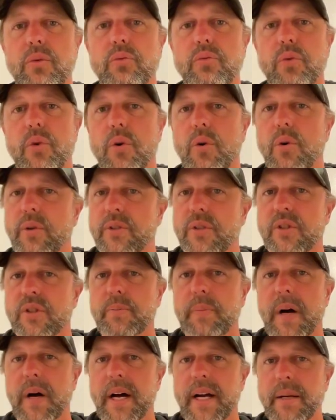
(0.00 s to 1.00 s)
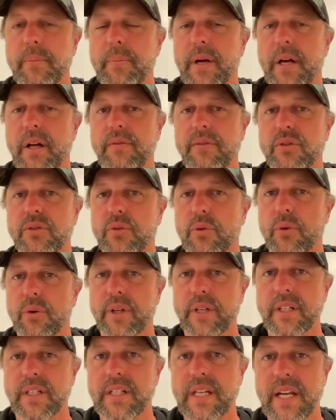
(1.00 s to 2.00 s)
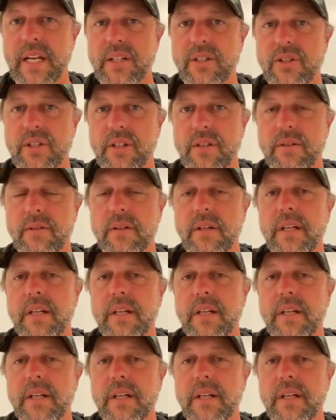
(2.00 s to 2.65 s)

role in spine-pelvis orientation,